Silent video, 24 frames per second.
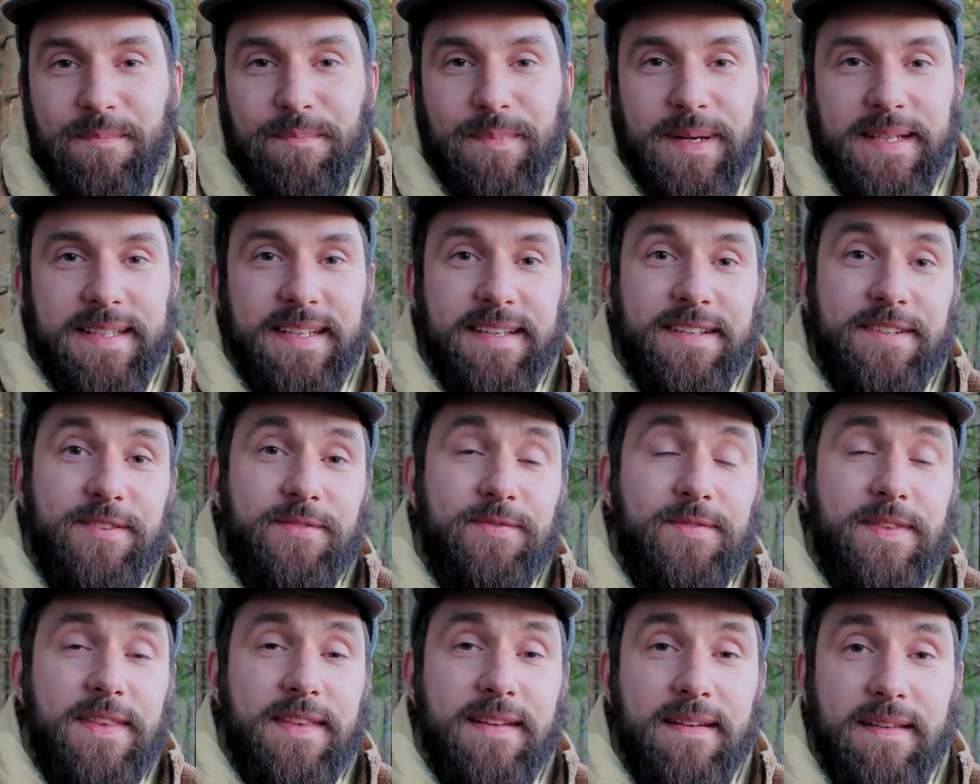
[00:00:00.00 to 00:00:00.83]
but I
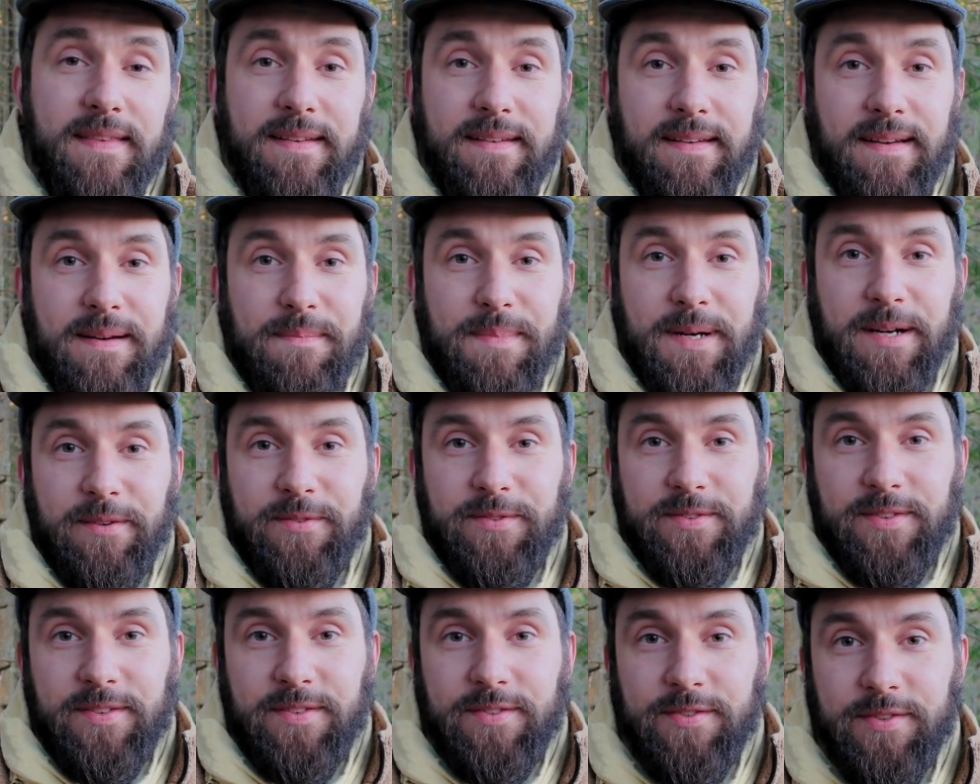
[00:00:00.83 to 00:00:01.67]
knew nothing
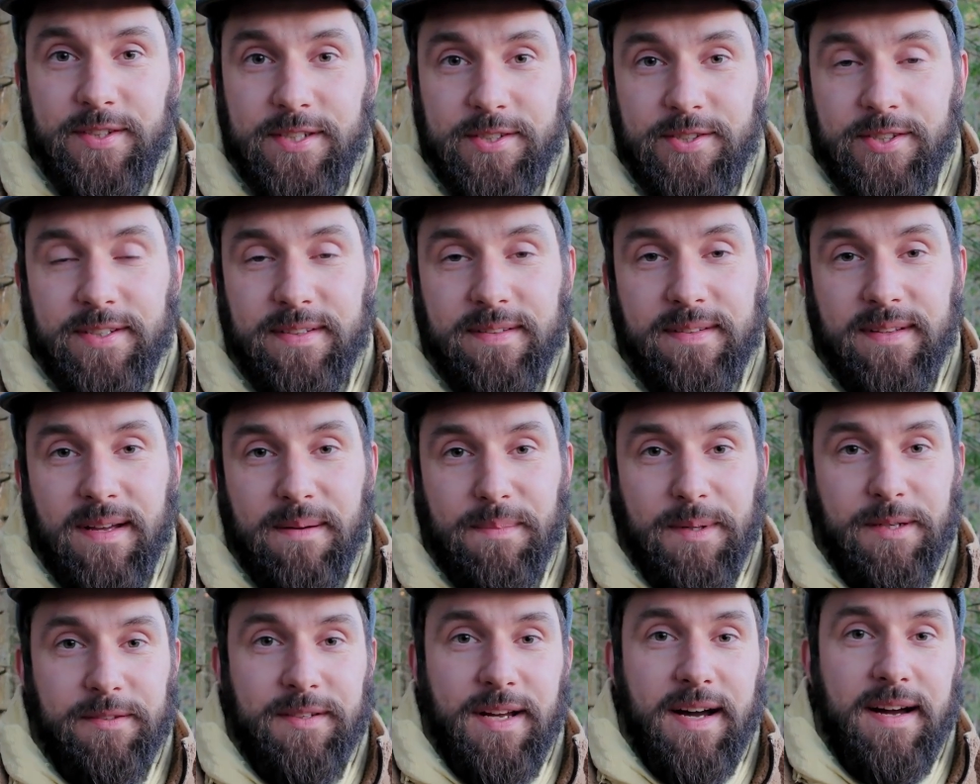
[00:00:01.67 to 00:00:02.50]
about nutrition,
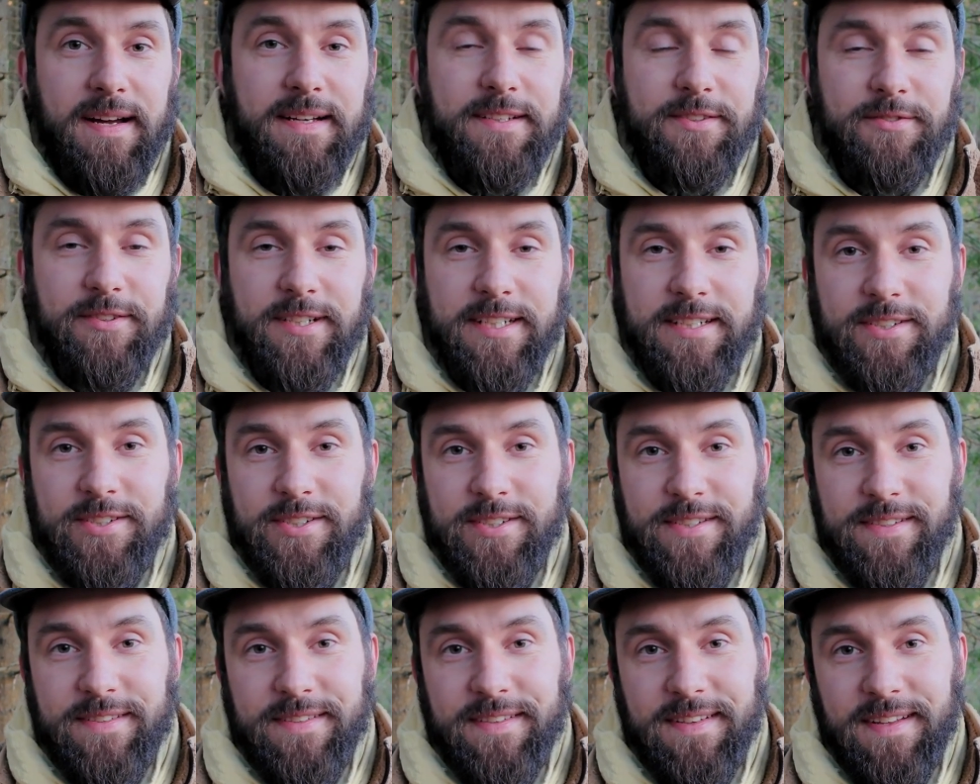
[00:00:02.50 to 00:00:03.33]
about
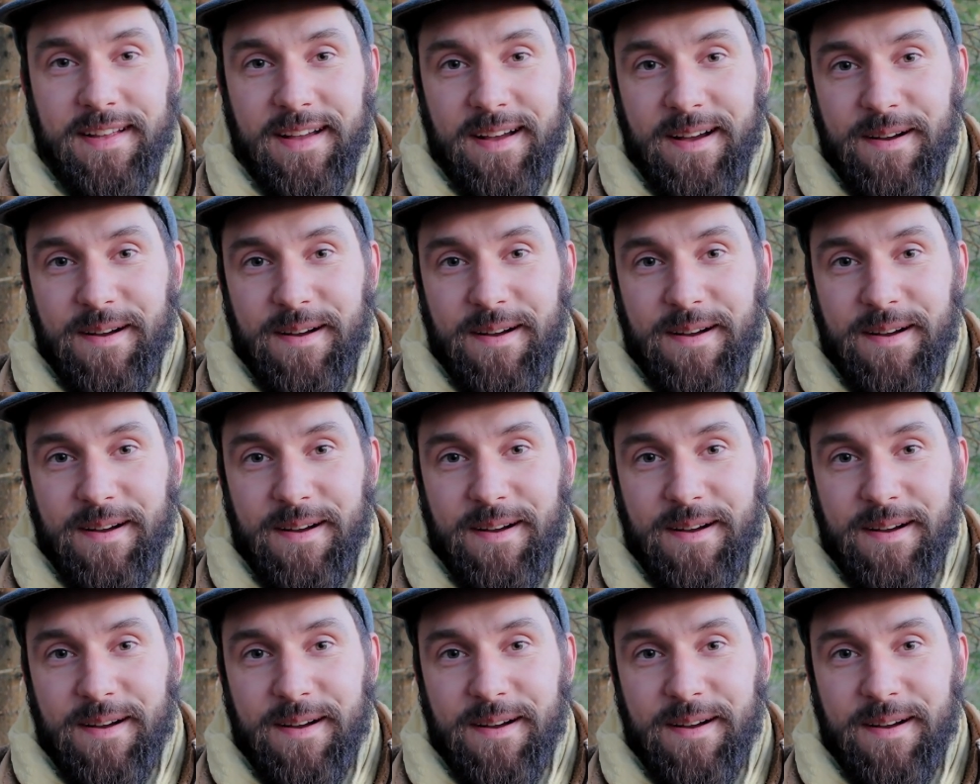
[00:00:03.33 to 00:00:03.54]
hydration,